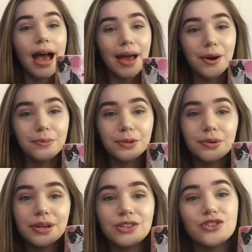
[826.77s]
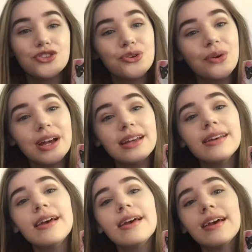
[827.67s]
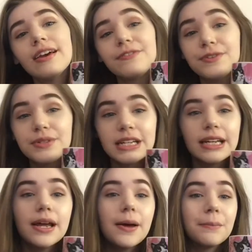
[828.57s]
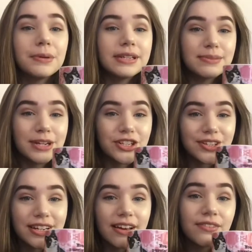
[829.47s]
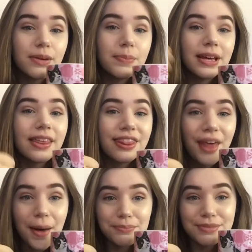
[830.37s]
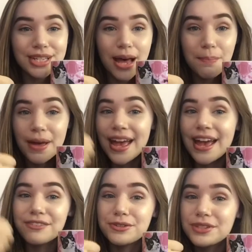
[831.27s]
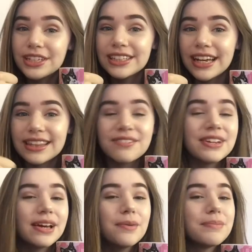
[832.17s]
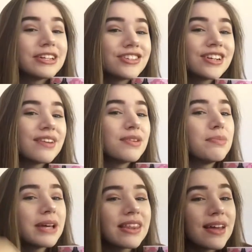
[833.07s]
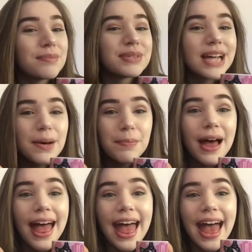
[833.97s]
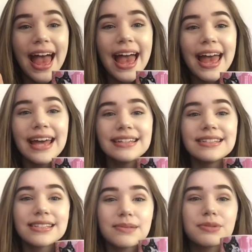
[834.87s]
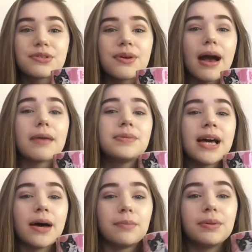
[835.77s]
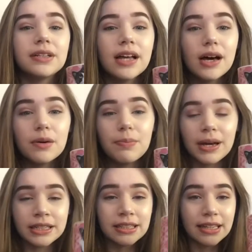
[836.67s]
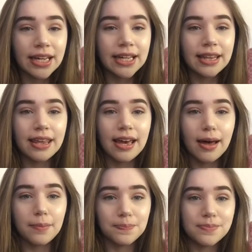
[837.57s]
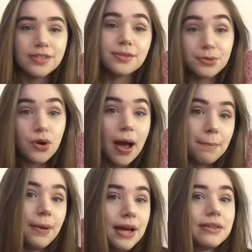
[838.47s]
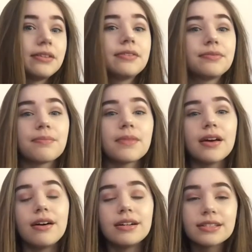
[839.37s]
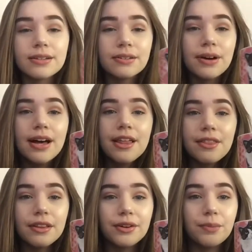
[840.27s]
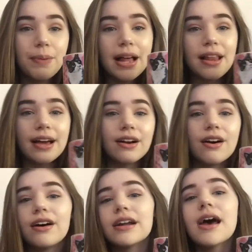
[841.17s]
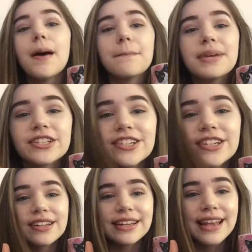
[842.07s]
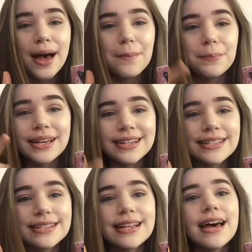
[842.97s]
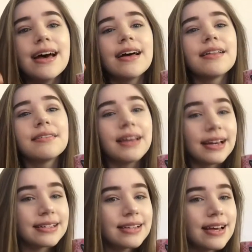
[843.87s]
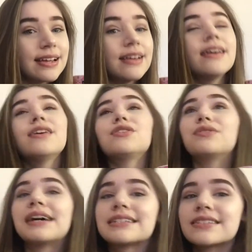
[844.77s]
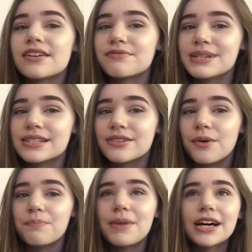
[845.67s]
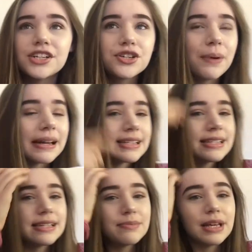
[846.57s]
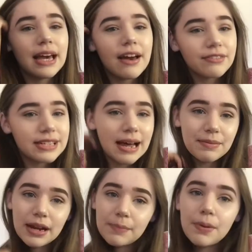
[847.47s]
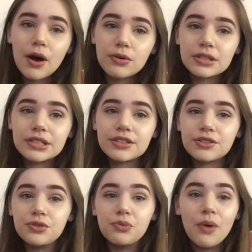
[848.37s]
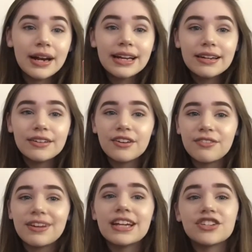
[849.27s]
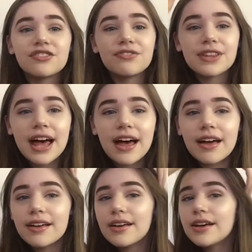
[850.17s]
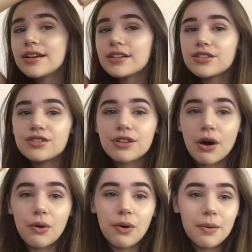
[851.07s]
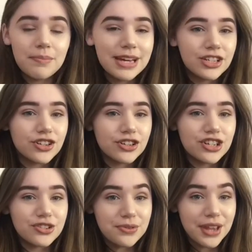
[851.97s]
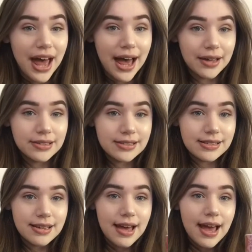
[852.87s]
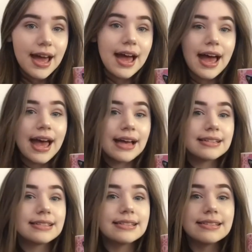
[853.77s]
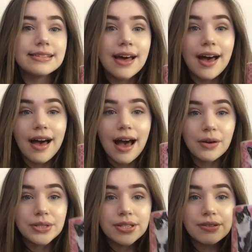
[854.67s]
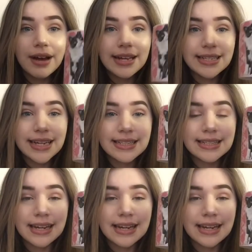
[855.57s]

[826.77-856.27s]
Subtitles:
I hope you enjoyed. If you did, please make sure to give it a big thumbs up. If you didn't like the video, make sure to give it a big thumbs up. And subscribe down below by clicking the subscribe button. Also, the little bell icon, make click that because, like I said, you guys love me so much. You want to see me every time that I post. You want to get a notification for that. So make sure to do that. And I will see you guys next